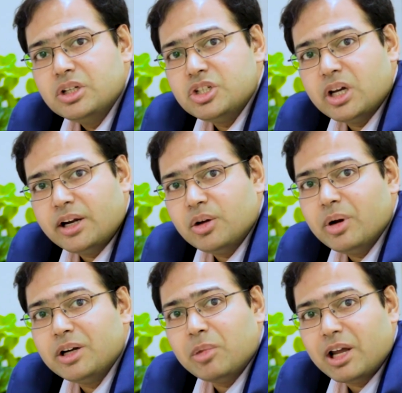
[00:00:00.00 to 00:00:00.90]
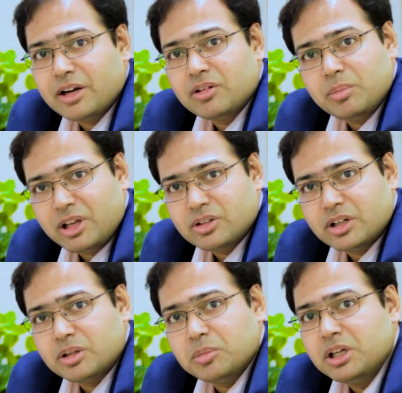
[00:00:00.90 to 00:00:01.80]
she underwent bilateral
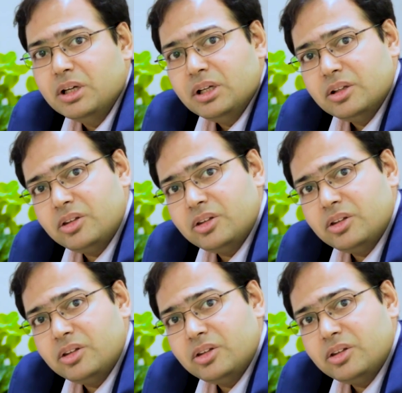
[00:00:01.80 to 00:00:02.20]
mastectomy.